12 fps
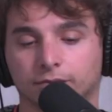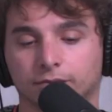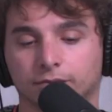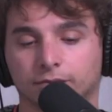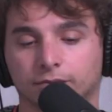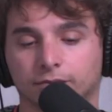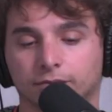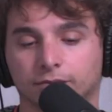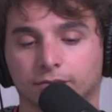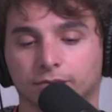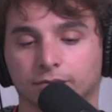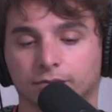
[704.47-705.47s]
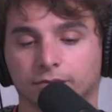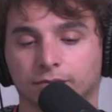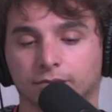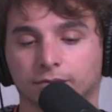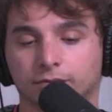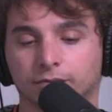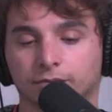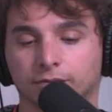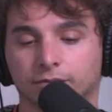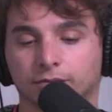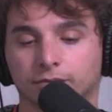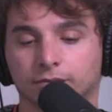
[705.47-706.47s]

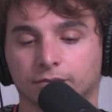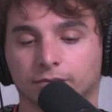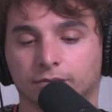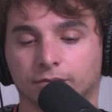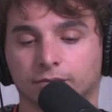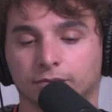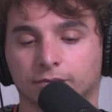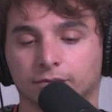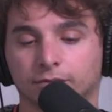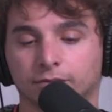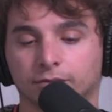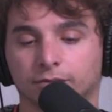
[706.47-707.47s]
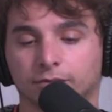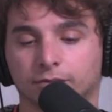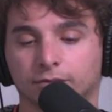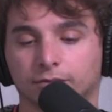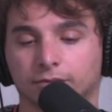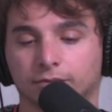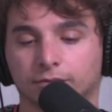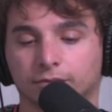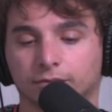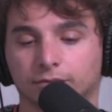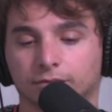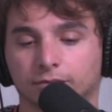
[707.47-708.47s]

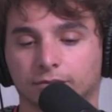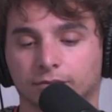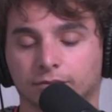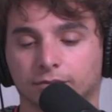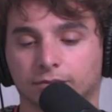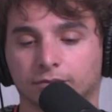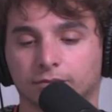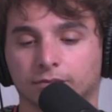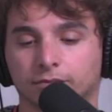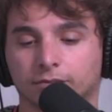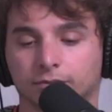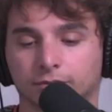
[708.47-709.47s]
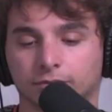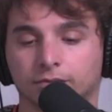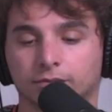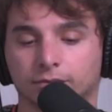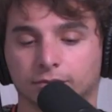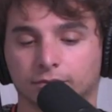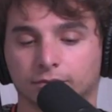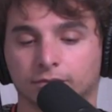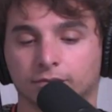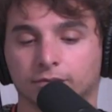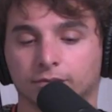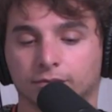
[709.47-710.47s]

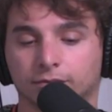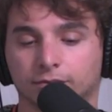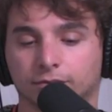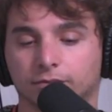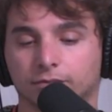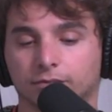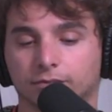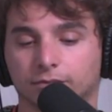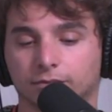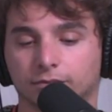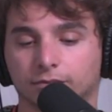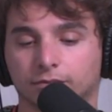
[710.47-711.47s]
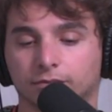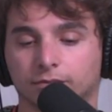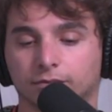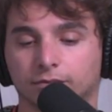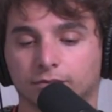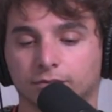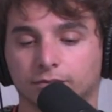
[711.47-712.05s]
(silent)